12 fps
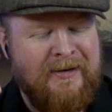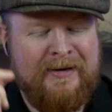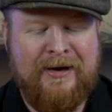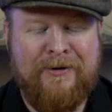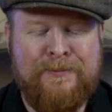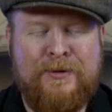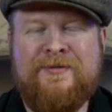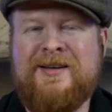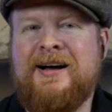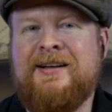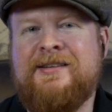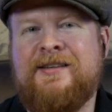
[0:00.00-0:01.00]
Now,
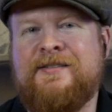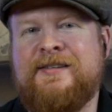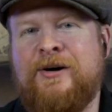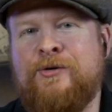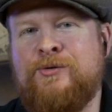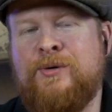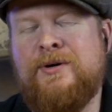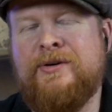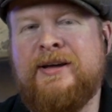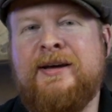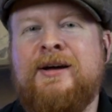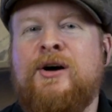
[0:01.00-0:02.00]
moving on to the sound
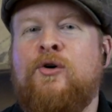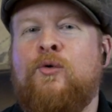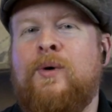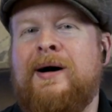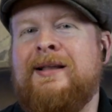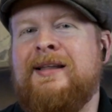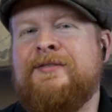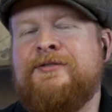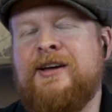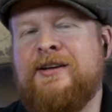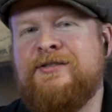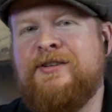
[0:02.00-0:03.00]
quality, while I've
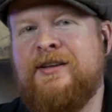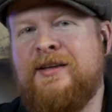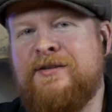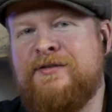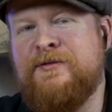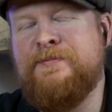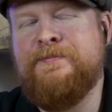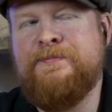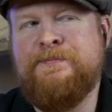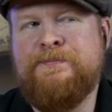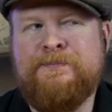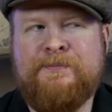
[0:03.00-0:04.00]
tested these,
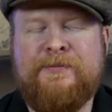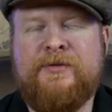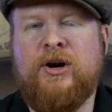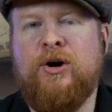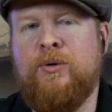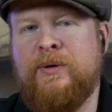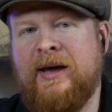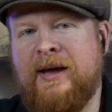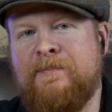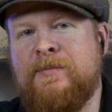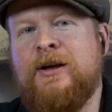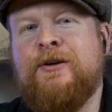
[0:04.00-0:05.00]
they're
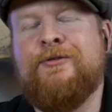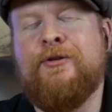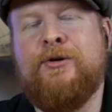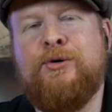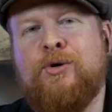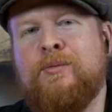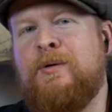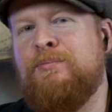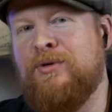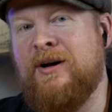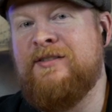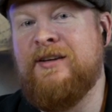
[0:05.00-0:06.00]
okay. So the normal
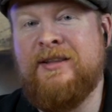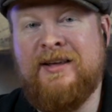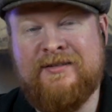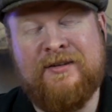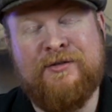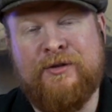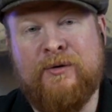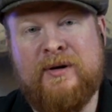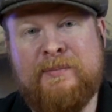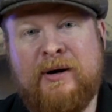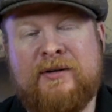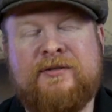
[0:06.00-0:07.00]
price on these is 30
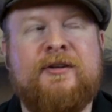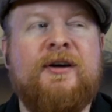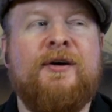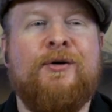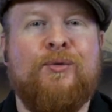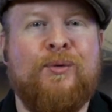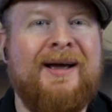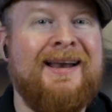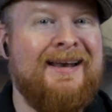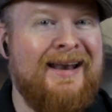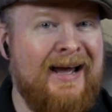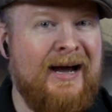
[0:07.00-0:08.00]
bucks.
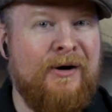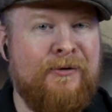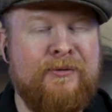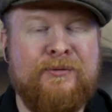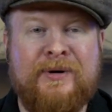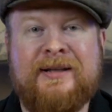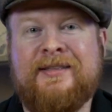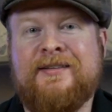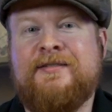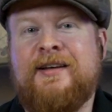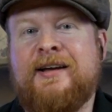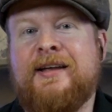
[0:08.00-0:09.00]
Right now, right
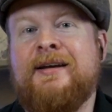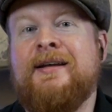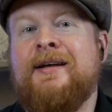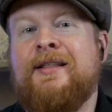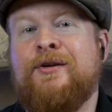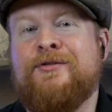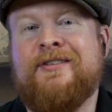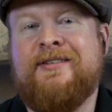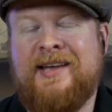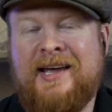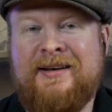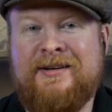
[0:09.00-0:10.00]
this second, there's a
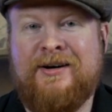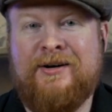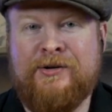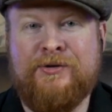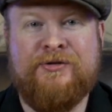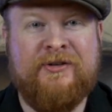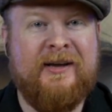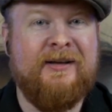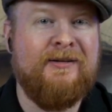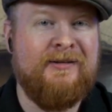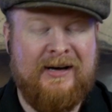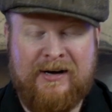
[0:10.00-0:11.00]
$10
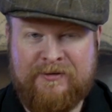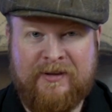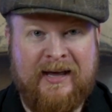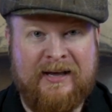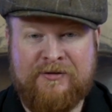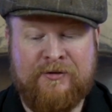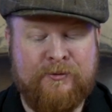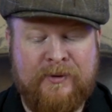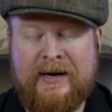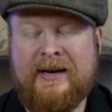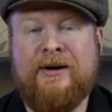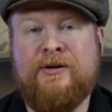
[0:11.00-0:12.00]
sale off of that. So
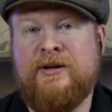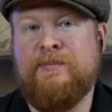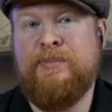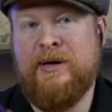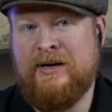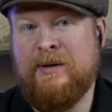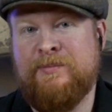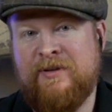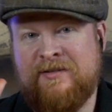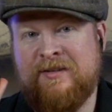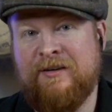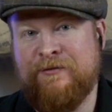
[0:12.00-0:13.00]
right now you can pick up
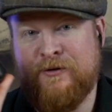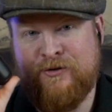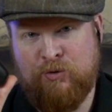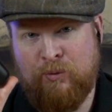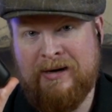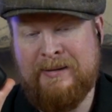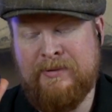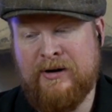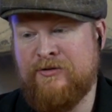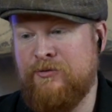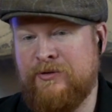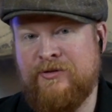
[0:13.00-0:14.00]
this set for 20
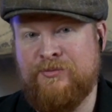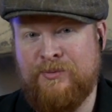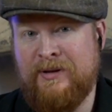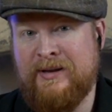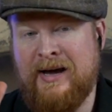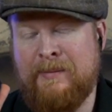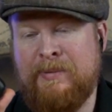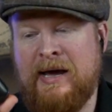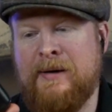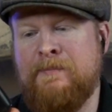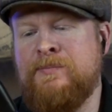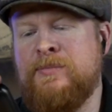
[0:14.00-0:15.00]
bucks, which is really not bad.